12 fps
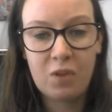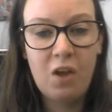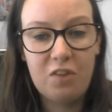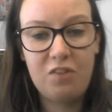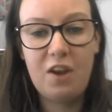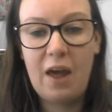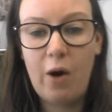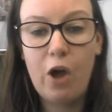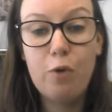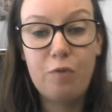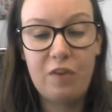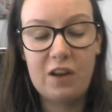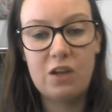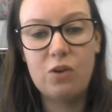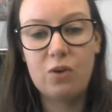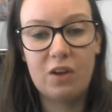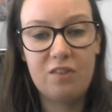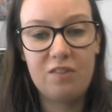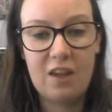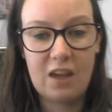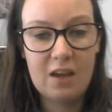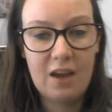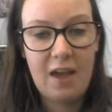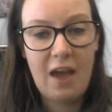So now hopefully you can
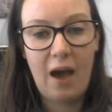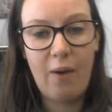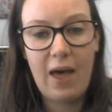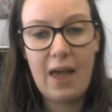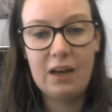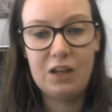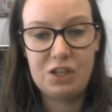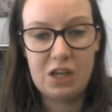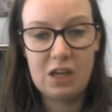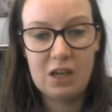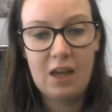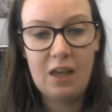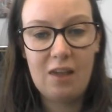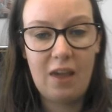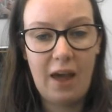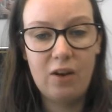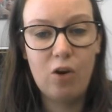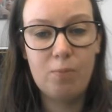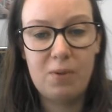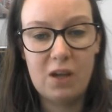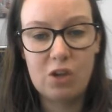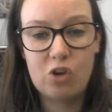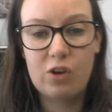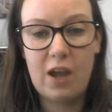see how energy cannot
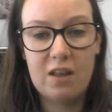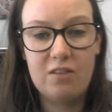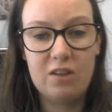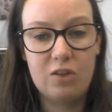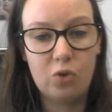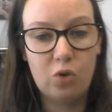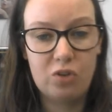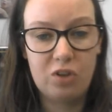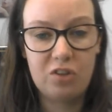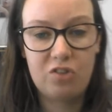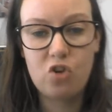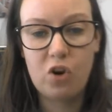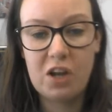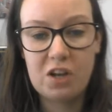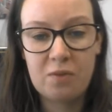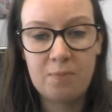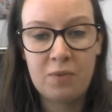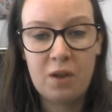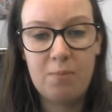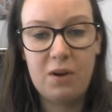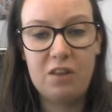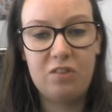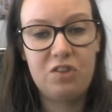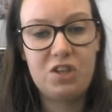be created or destroyed, but
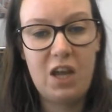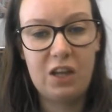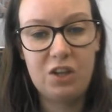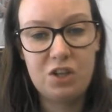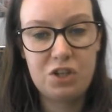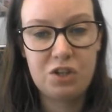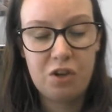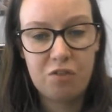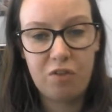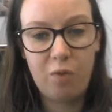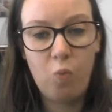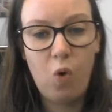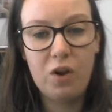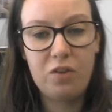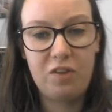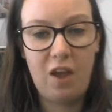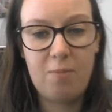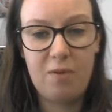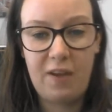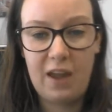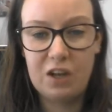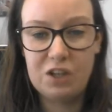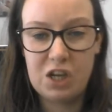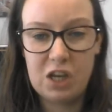it's changed from one type of
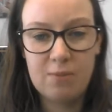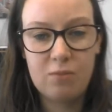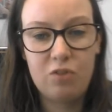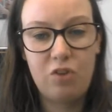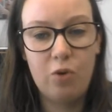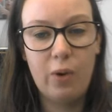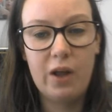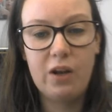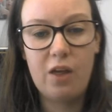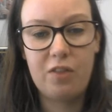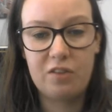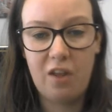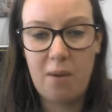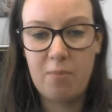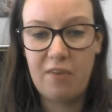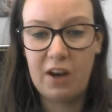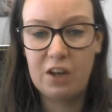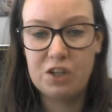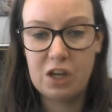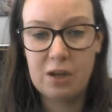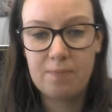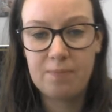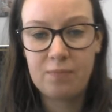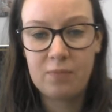energy to another type of energy.
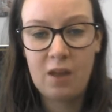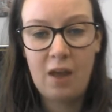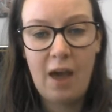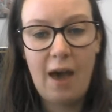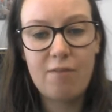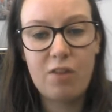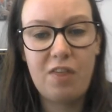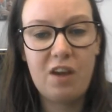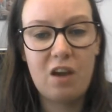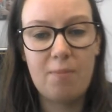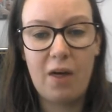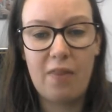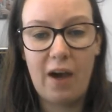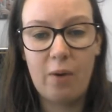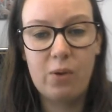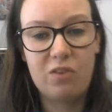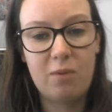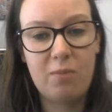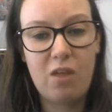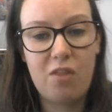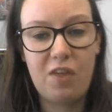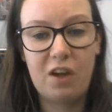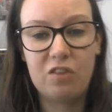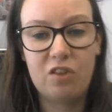Have a think about that with some of the
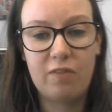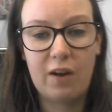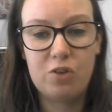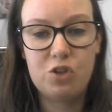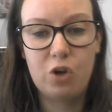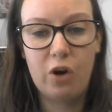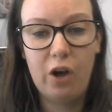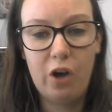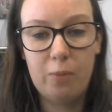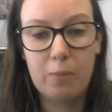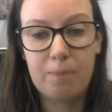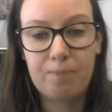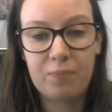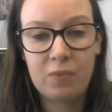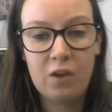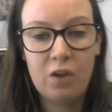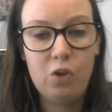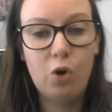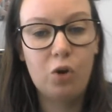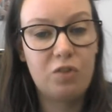things around your home. Your